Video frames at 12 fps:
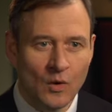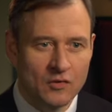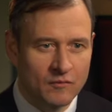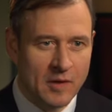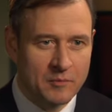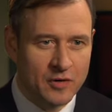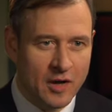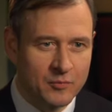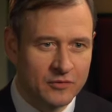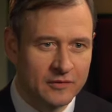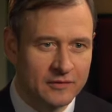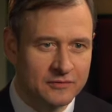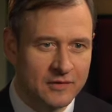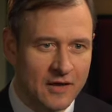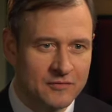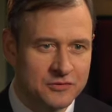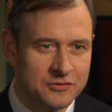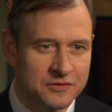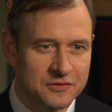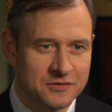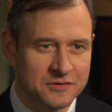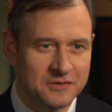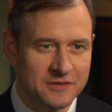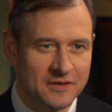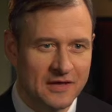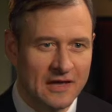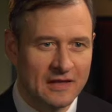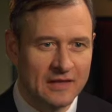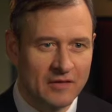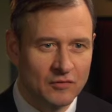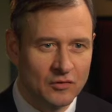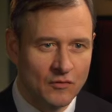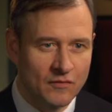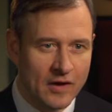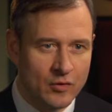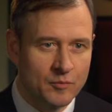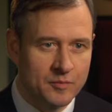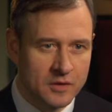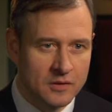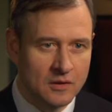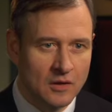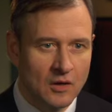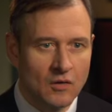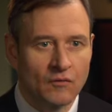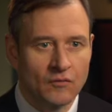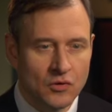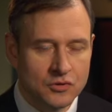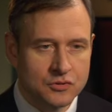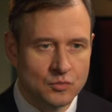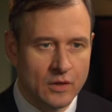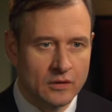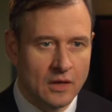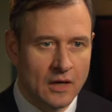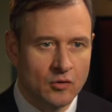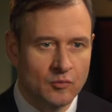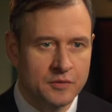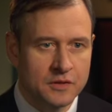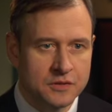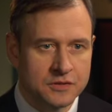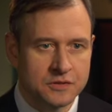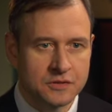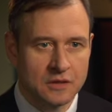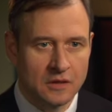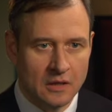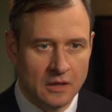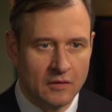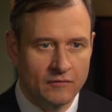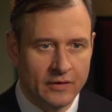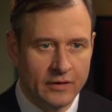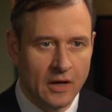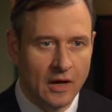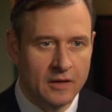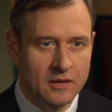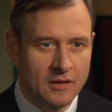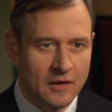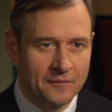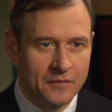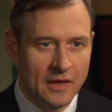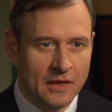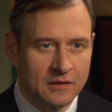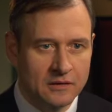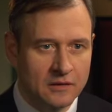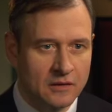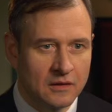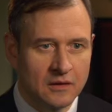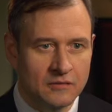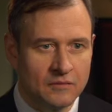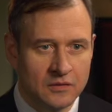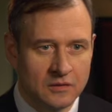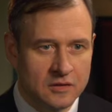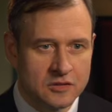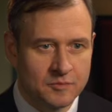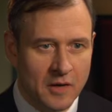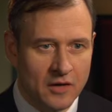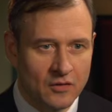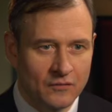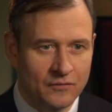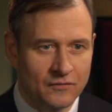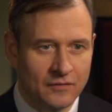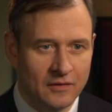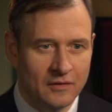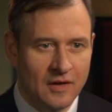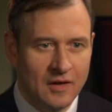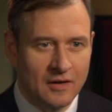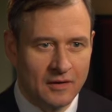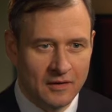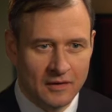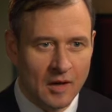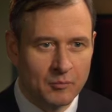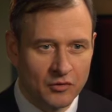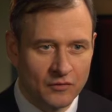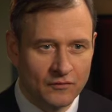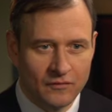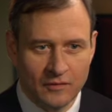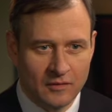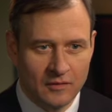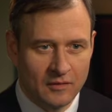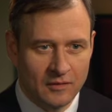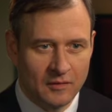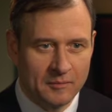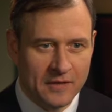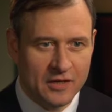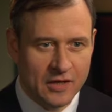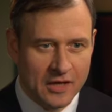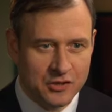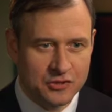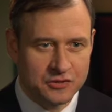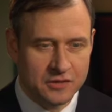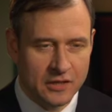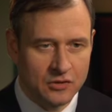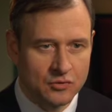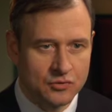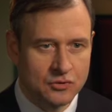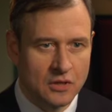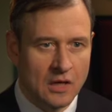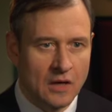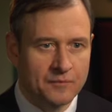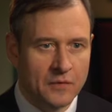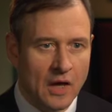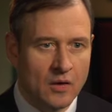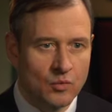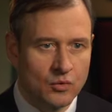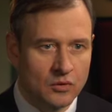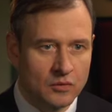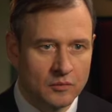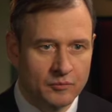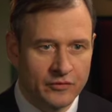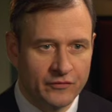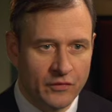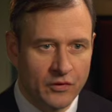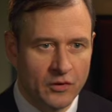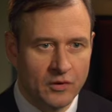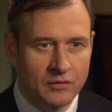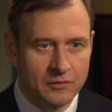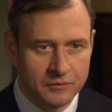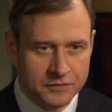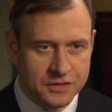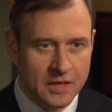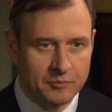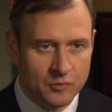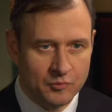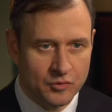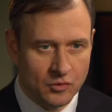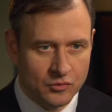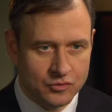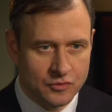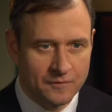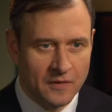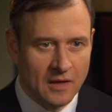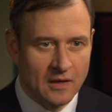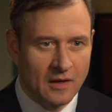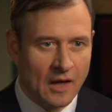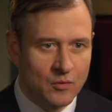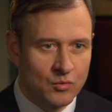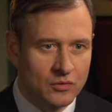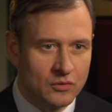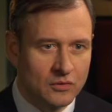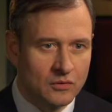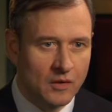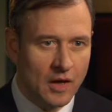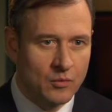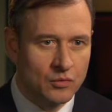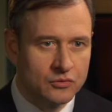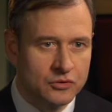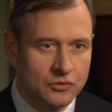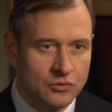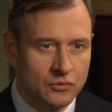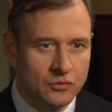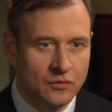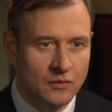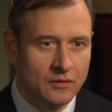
of my primary drivers is the level of IOP. Of course, when IOP is very high, and even in spite of a couple of medications I use, I will prefer a stepped approach. I will do